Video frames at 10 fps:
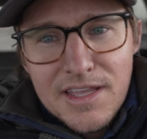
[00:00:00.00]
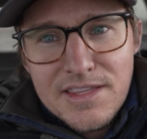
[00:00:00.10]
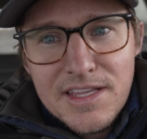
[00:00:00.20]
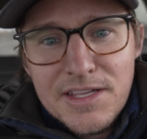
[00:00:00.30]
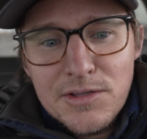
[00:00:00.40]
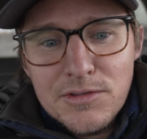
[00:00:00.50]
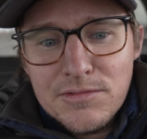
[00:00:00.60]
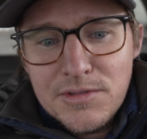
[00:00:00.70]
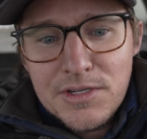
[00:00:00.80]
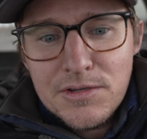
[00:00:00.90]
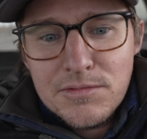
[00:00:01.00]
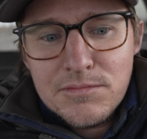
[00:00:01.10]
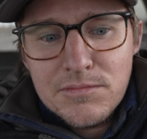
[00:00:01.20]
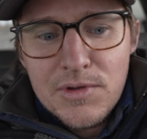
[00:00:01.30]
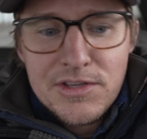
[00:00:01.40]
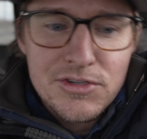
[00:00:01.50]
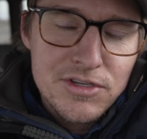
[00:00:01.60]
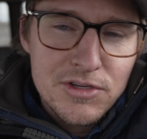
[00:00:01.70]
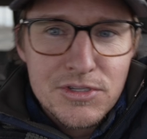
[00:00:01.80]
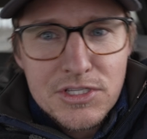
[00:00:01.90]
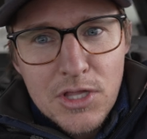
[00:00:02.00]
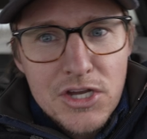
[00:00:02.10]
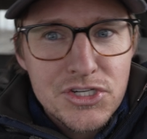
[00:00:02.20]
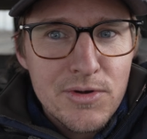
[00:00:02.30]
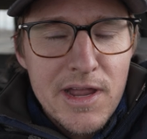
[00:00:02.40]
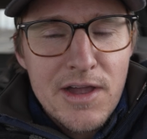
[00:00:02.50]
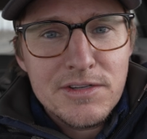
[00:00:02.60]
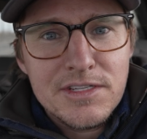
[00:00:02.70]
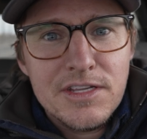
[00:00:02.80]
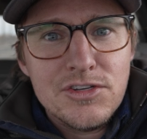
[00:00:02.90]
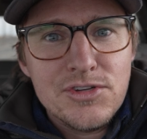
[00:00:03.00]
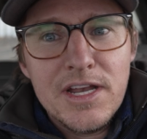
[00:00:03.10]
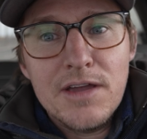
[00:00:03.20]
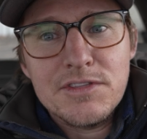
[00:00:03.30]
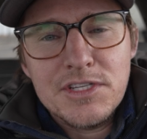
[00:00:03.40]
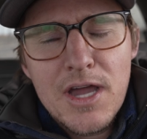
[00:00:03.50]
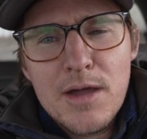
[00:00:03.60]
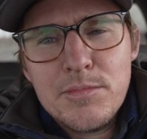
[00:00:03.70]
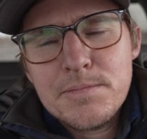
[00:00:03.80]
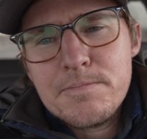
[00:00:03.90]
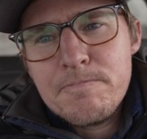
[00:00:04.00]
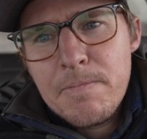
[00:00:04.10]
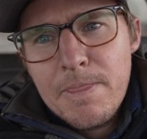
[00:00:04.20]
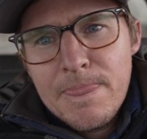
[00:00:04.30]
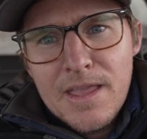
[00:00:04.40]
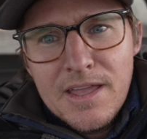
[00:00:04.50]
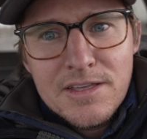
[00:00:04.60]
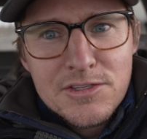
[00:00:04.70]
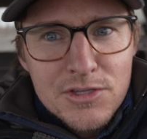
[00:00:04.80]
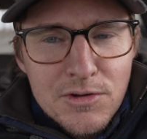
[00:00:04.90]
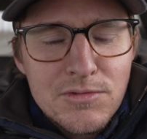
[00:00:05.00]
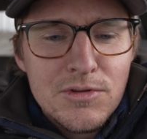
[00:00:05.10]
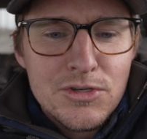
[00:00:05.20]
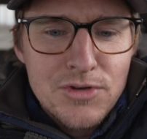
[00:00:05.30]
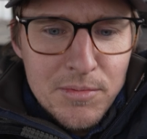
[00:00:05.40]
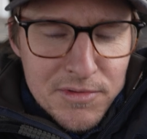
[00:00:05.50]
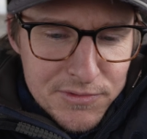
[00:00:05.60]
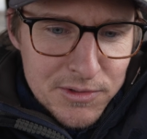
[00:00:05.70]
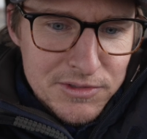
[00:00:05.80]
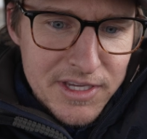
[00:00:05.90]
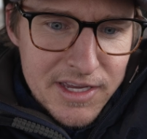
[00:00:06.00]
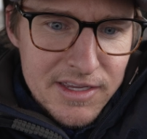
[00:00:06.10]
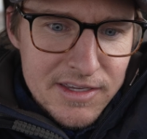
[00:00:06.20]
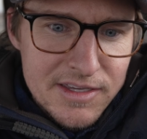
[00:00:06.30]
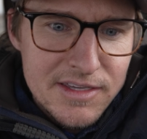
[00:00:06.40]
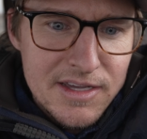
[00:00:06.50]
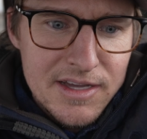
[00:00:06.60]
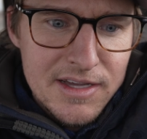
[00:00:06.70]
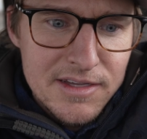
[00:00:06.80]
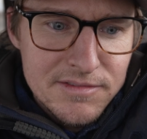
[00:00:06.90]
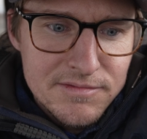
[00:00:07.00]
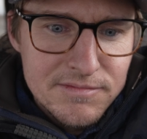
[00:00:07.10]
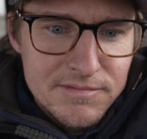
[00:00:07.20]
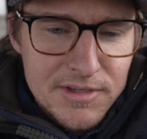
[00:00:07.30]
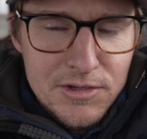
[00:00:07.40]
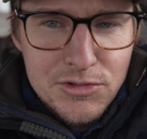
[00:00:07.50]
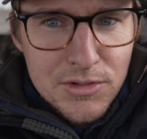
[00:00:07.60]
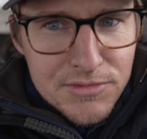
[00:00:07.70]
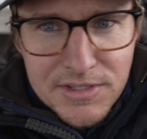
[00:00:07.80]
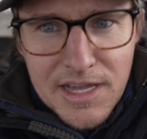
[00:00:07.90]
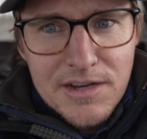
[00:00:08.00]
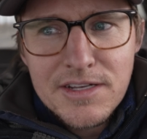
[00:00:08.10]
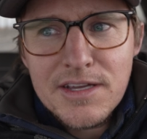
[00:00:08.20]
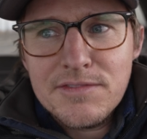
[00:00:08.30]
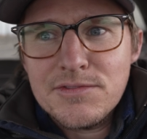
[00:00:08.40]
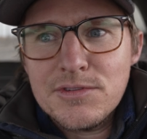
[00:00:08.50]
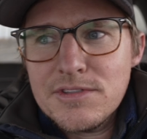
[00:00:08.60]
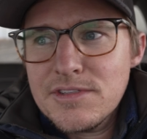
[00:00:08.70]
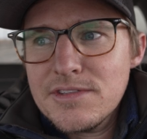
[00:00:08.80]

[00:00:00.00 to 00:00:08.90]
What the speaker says: then it'll, you'll slosh around and drain off the top. So dropped the fuel tank, drove it down enough for